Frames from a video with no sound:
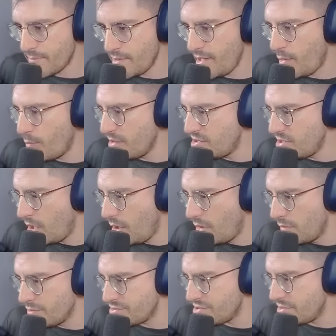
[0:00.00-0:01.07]
Yeah, we
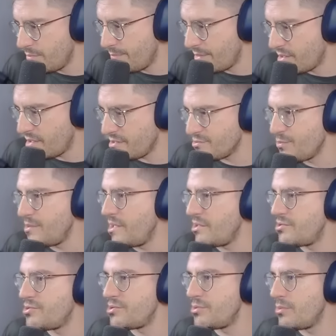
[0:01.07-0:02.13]
don't, because we
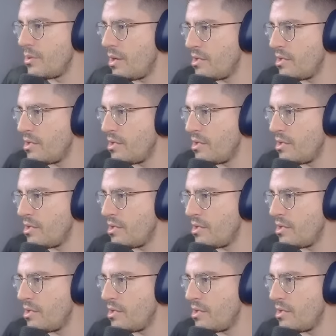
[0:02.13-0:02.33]
need to